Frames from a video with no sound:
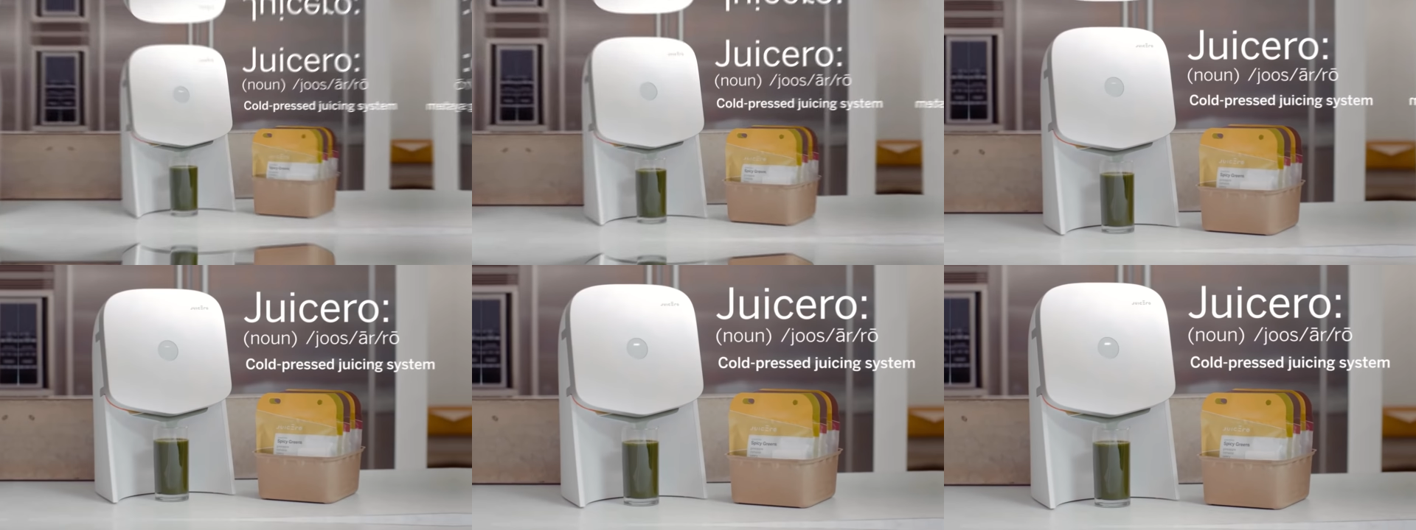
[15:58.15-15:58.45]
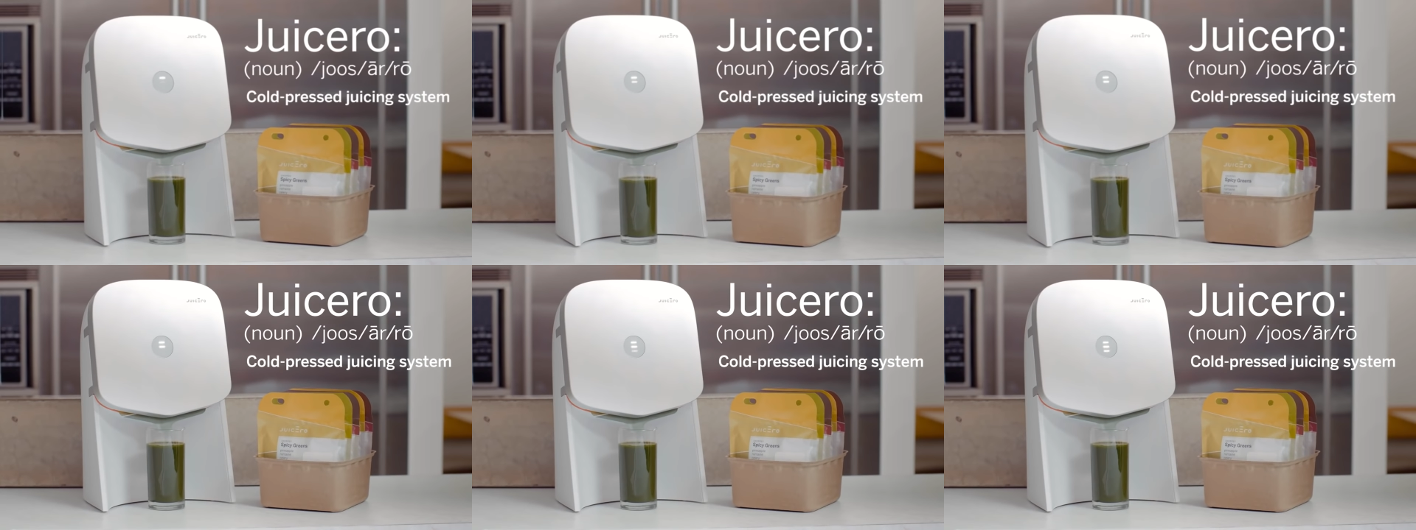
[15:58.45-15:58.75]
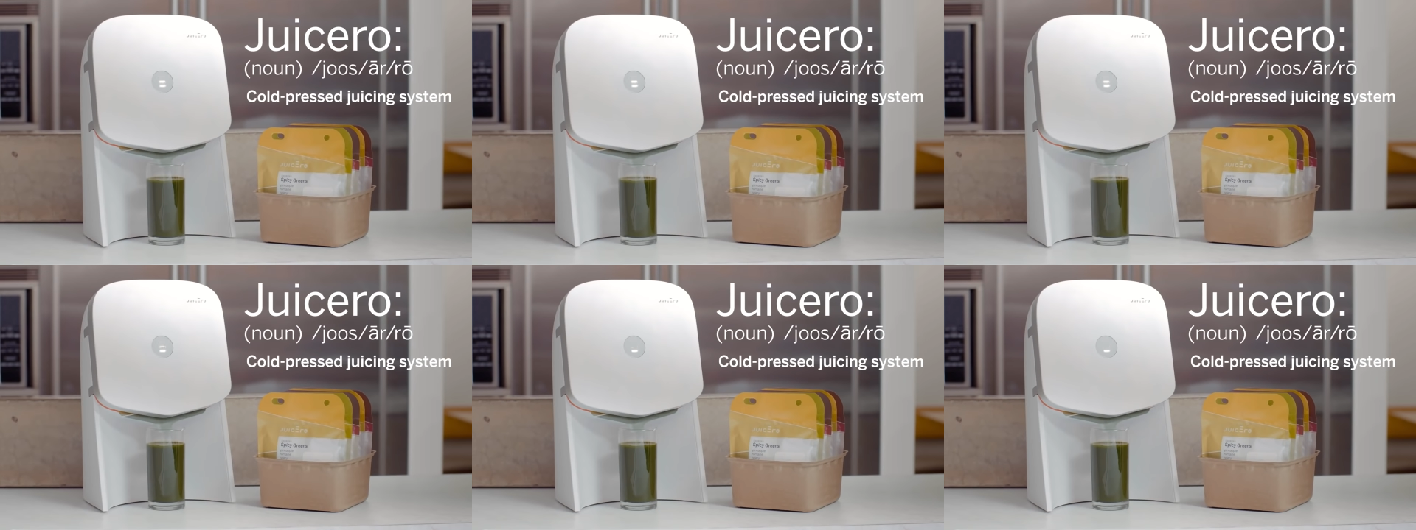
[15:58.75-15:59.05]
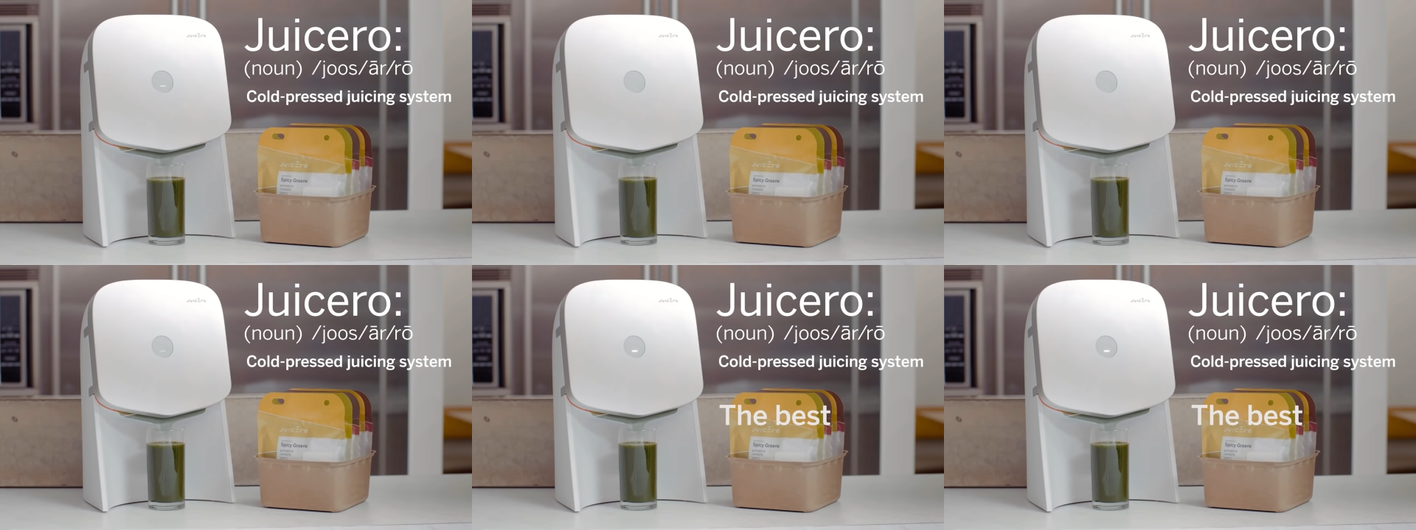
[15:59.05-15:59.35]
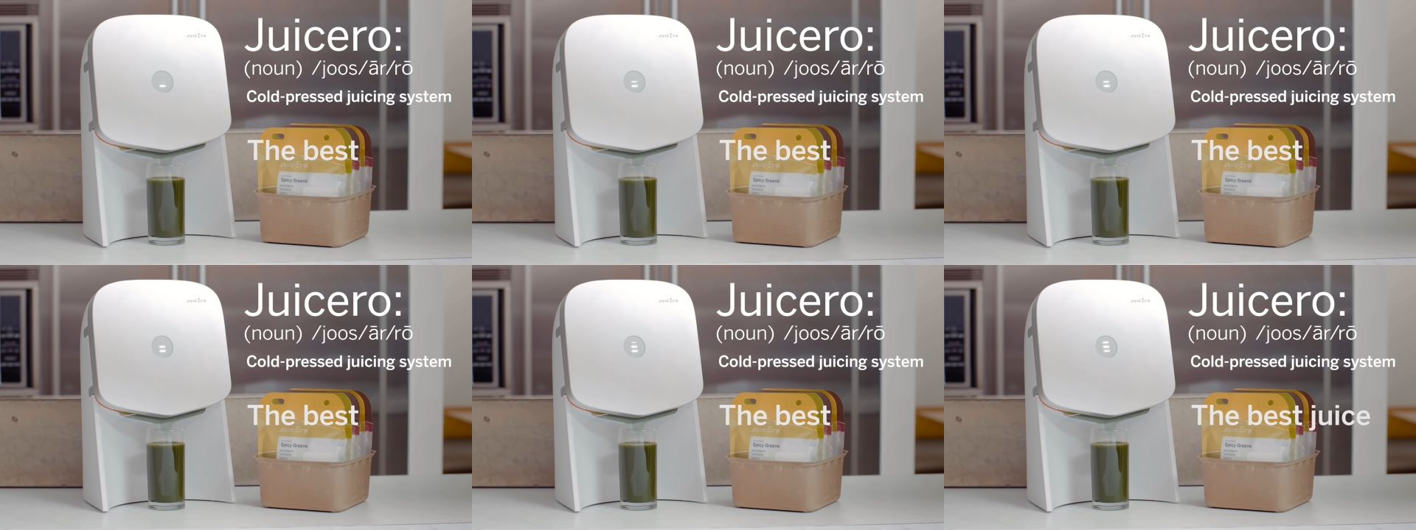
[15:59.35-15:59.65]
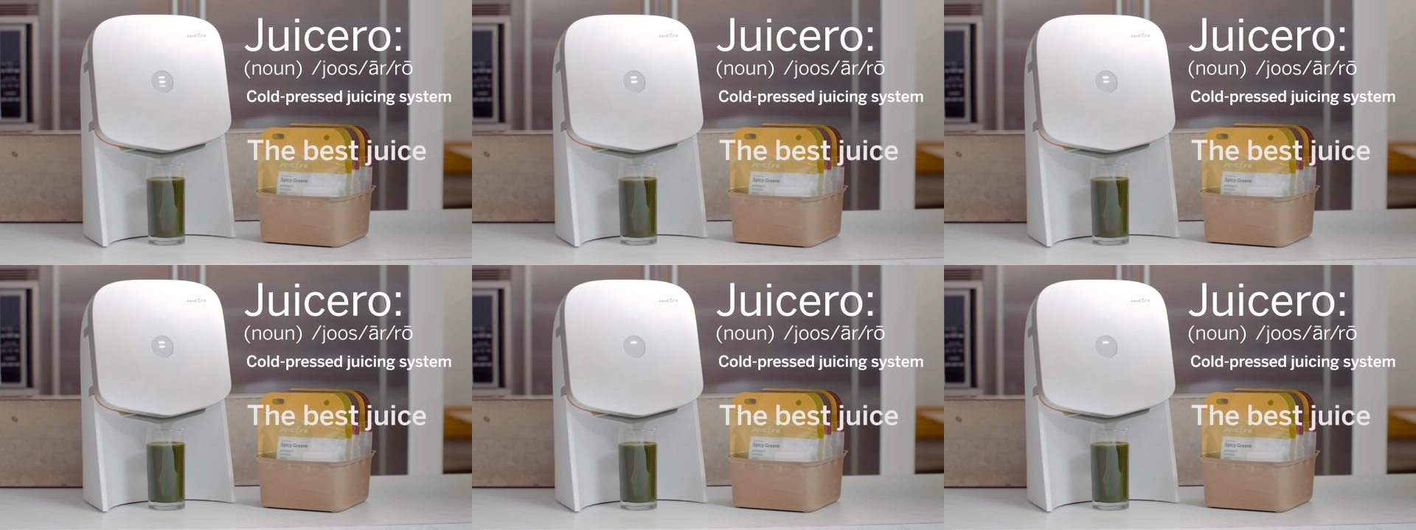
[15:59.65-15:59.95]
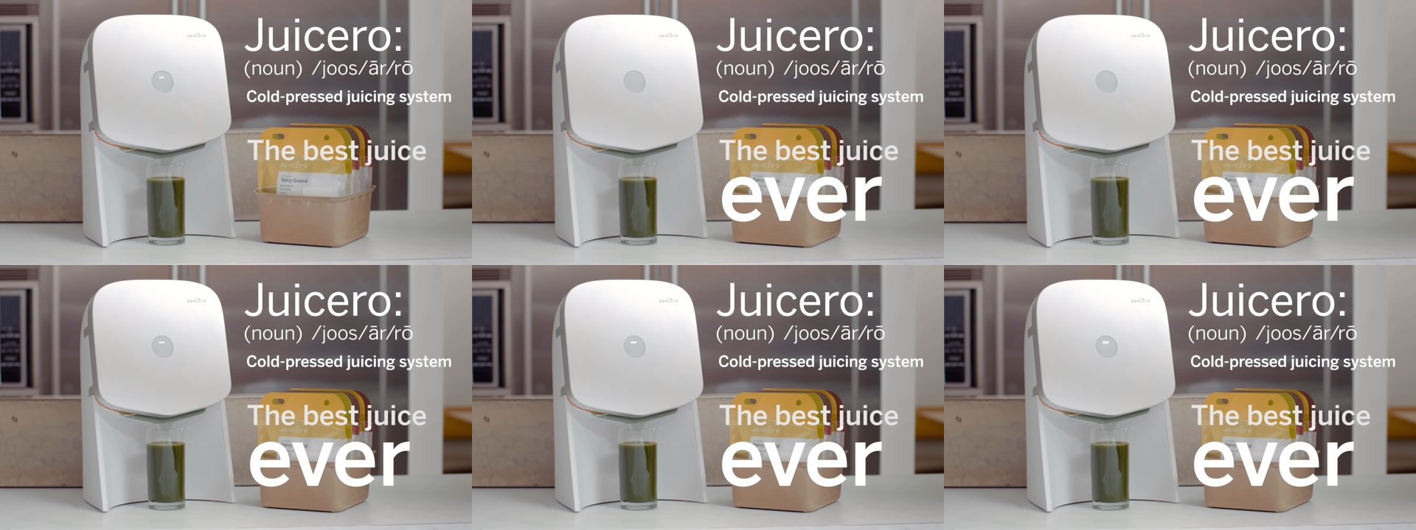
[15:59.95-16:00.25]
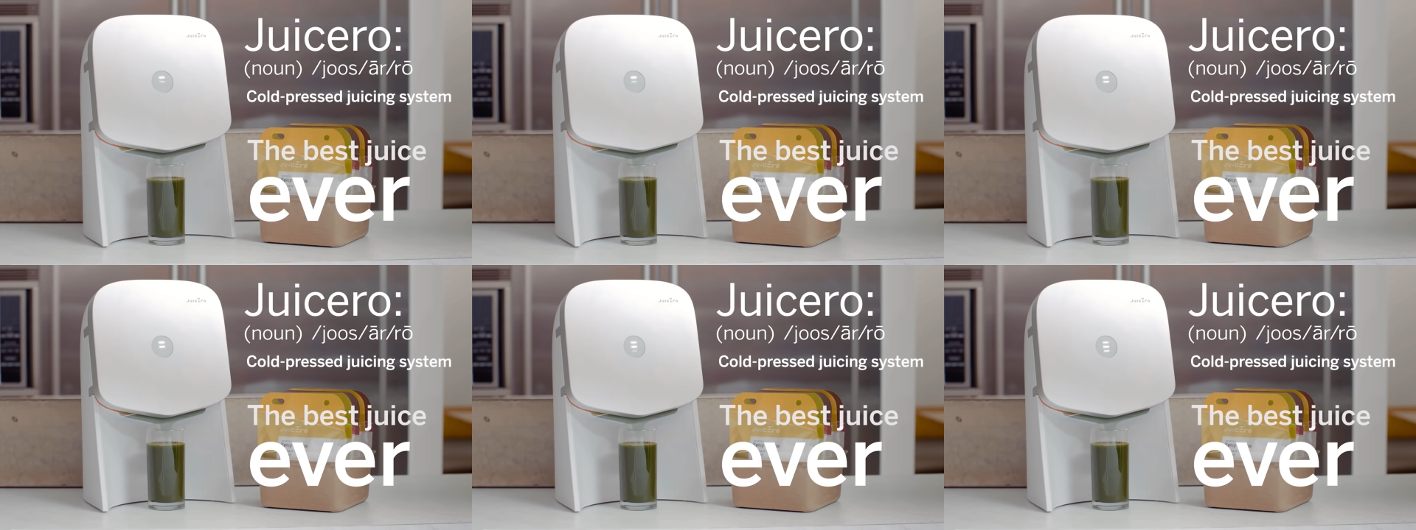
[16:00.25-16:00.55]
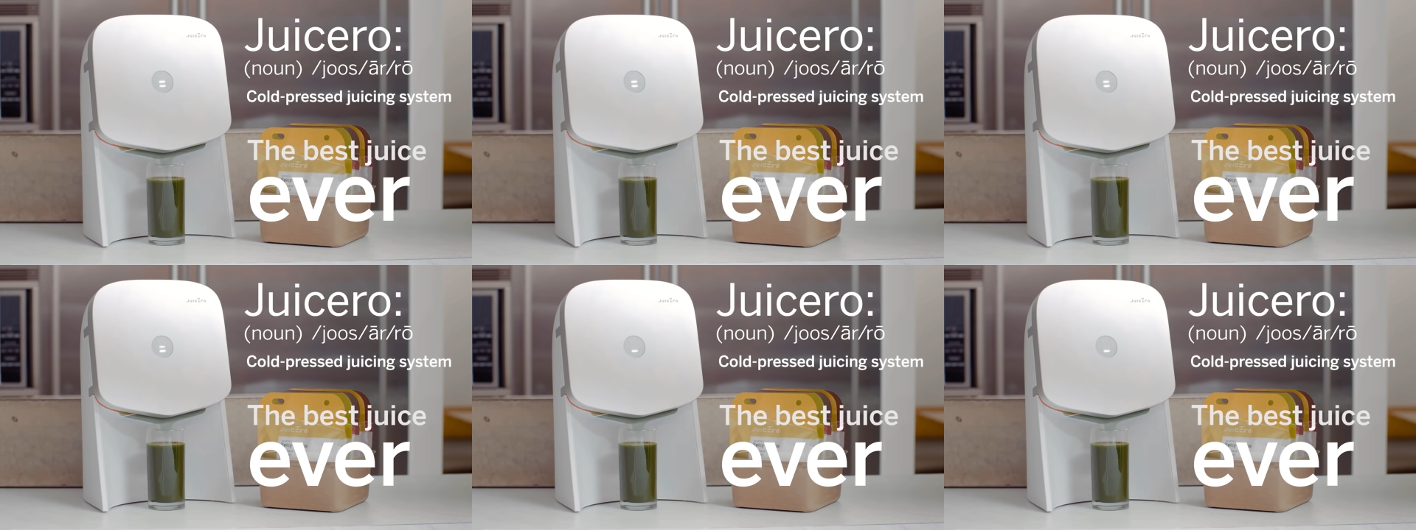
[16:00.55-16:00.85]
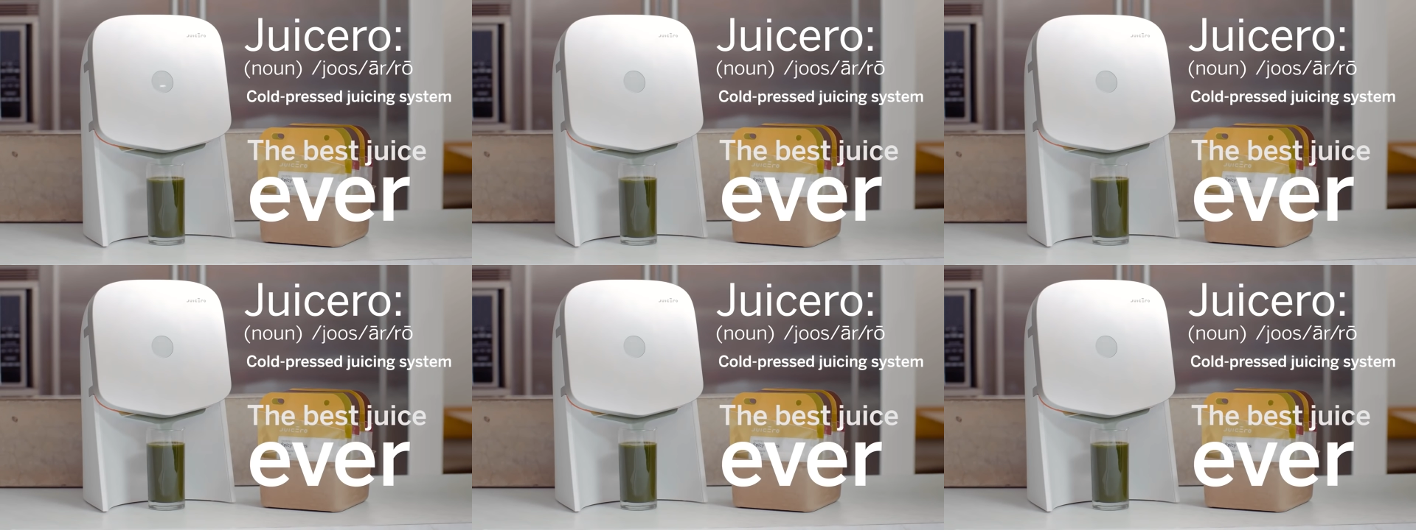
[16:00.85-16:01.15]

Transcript: [unreadable: no face in view]